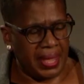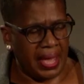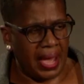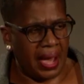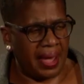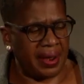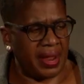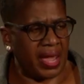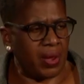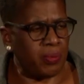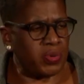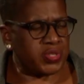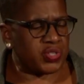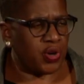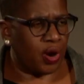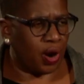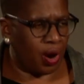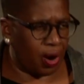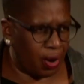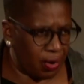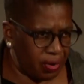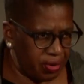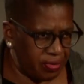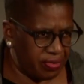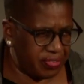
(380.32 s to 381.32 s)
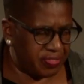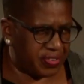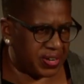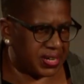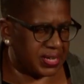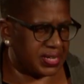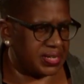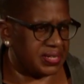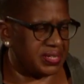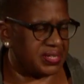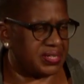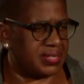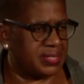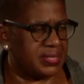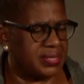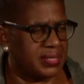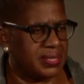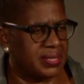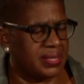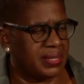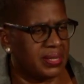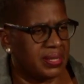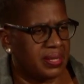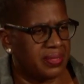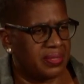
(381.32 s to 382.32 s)
And I was horrified
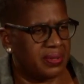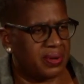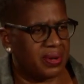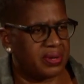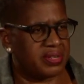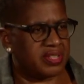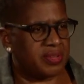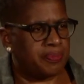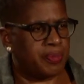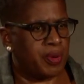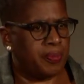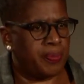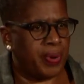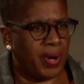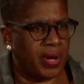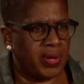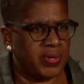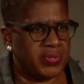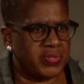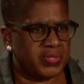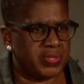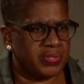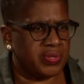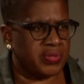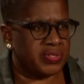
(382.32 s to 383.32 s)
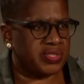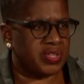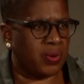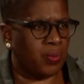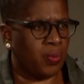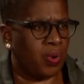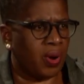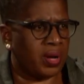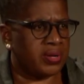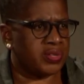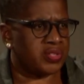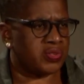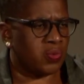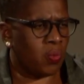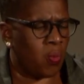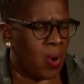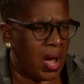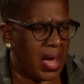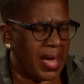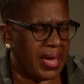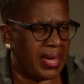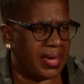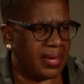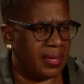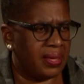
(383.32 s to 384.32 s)
that under proposals that were
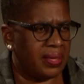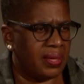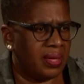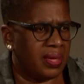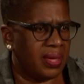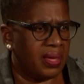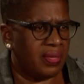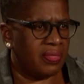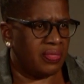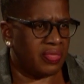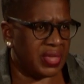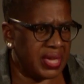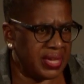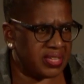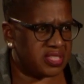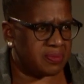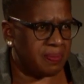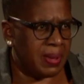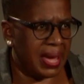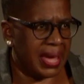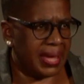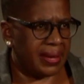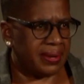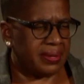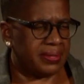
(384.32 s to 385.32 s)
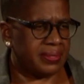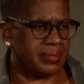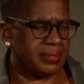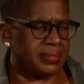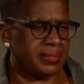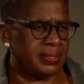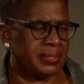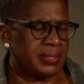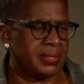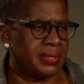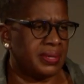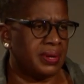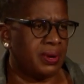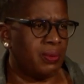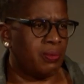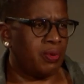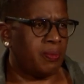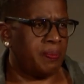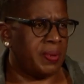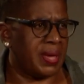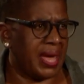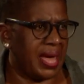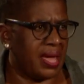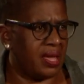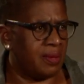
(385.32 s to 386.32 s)
underway, these men would
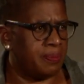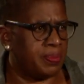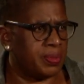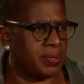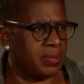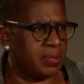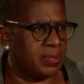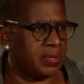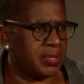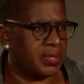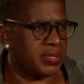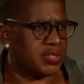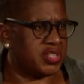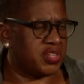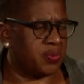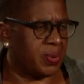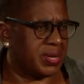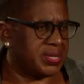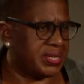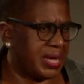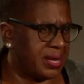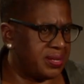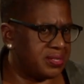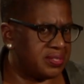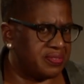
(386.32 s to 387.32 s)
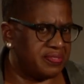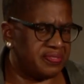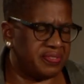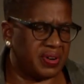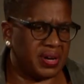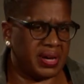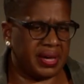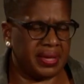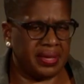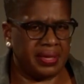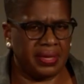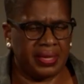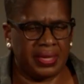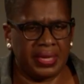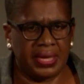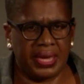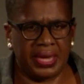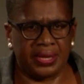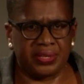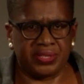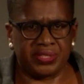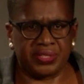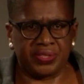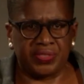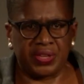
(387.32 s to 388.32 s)
be able to identify
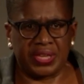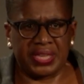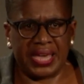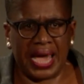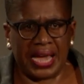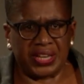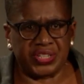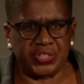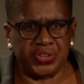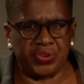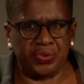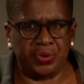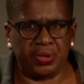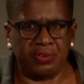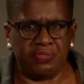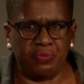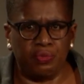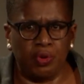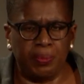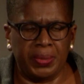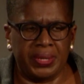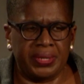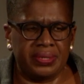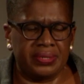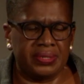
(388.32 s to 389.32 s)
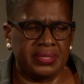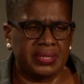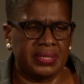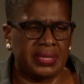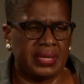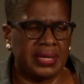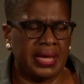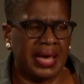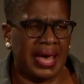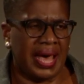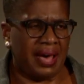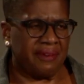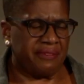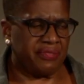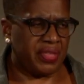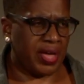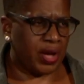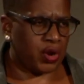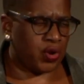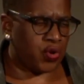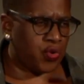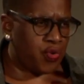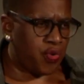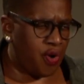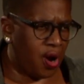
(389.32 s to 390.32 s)
into the category of woman, have their
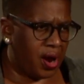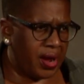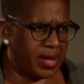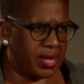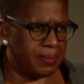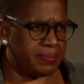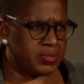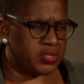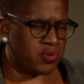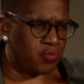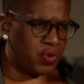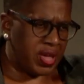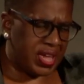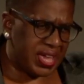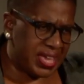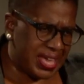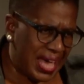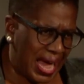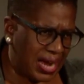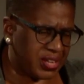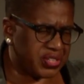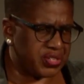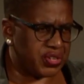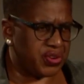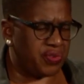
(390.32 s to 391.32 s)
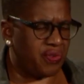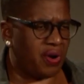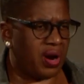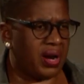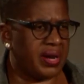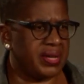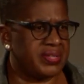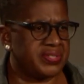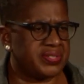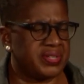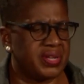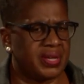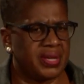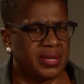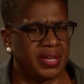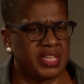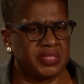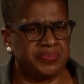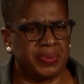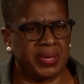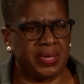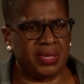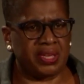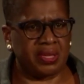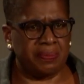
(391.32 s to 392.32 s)
crimes recategorized as
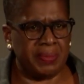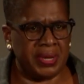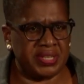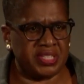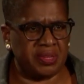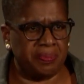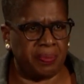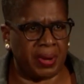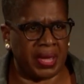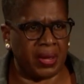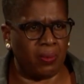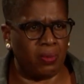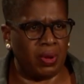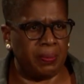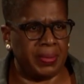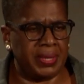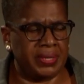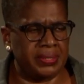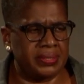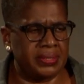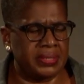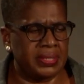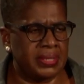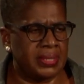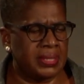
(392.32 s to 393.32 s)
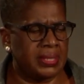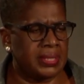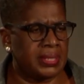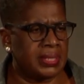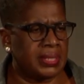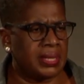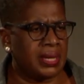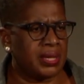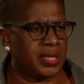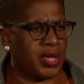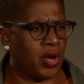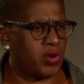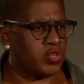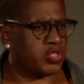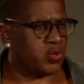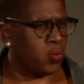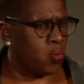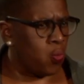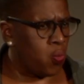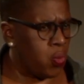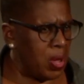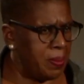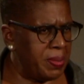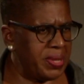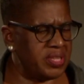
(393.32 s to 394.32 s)
being committed by women, go to
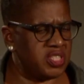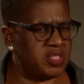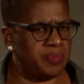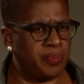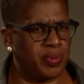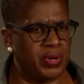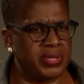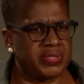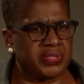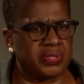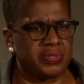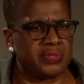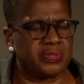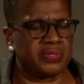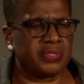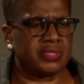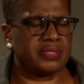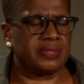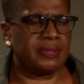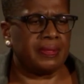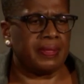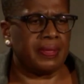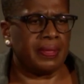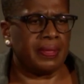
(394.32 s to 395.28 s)
women's prisons.